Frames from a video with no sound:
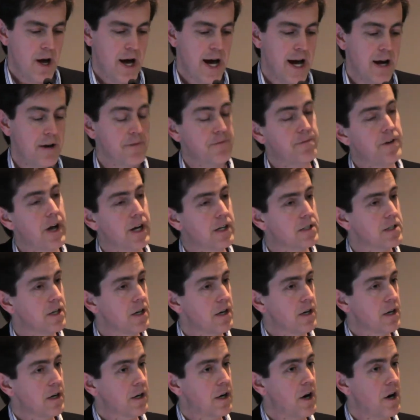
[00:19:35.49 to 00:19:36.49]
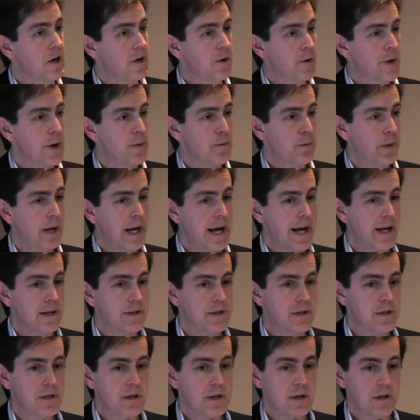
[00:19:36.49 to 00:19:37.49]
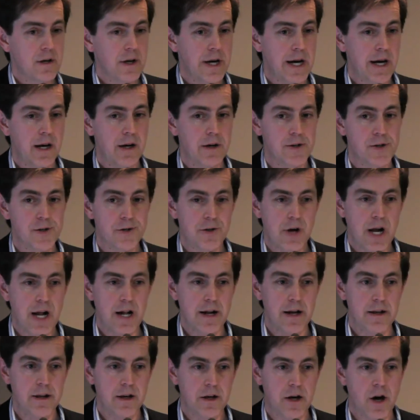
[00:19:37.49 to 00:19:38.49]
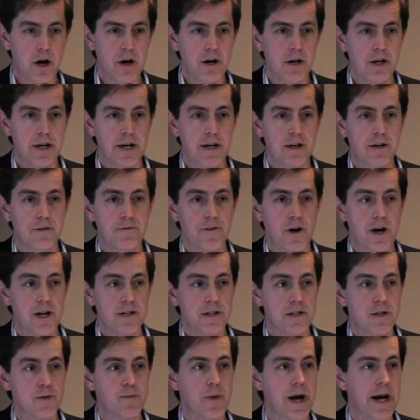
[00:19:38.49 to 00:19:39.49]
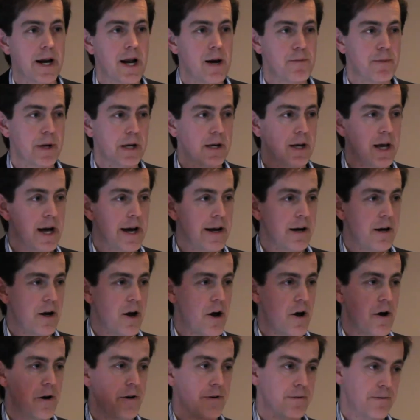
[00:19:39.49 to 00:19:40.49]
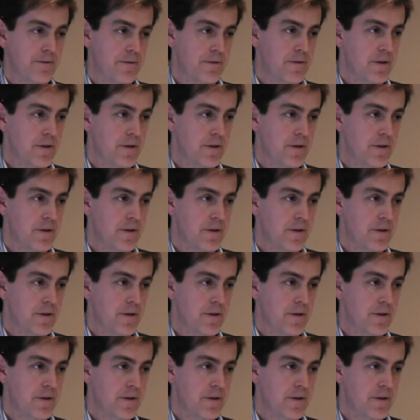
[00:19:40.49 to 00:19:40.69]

And in fact, cochlear implants in Australia, the Cochlear device is made up in Lane Cove.